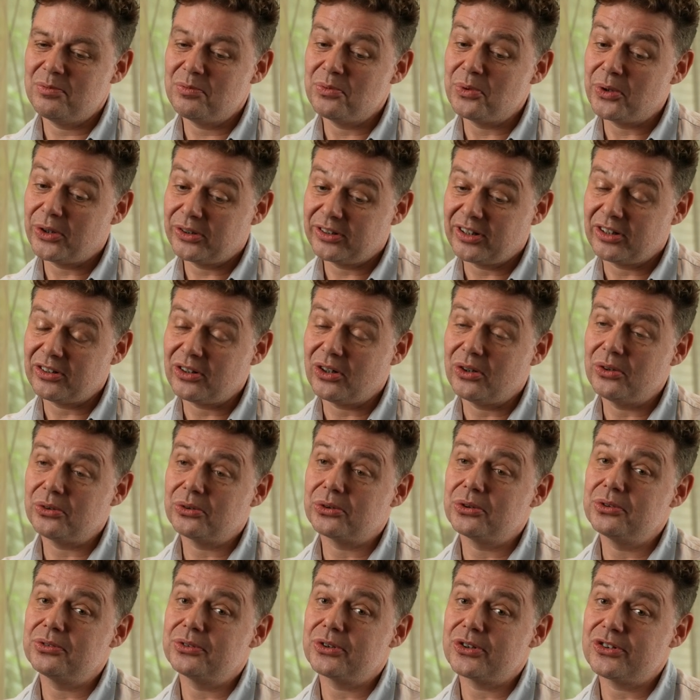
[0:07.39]
Worked at
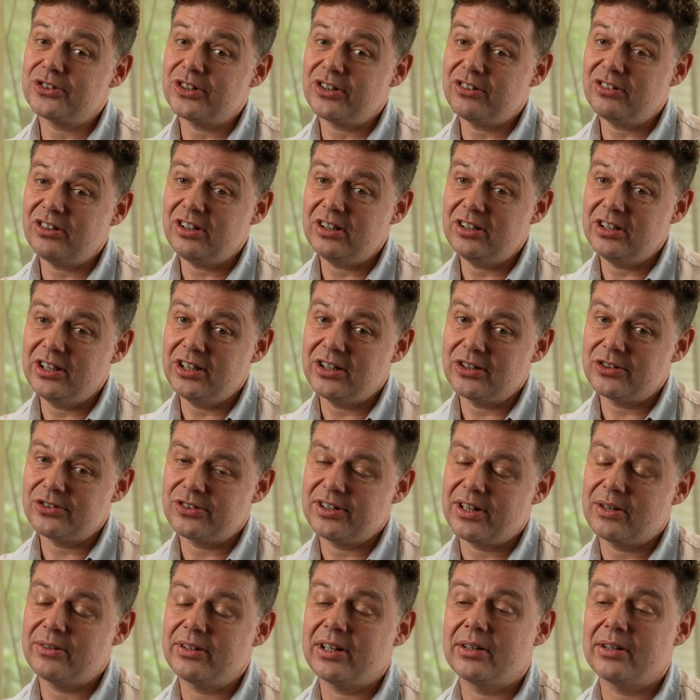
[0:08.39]
OUCRU for 16 years, now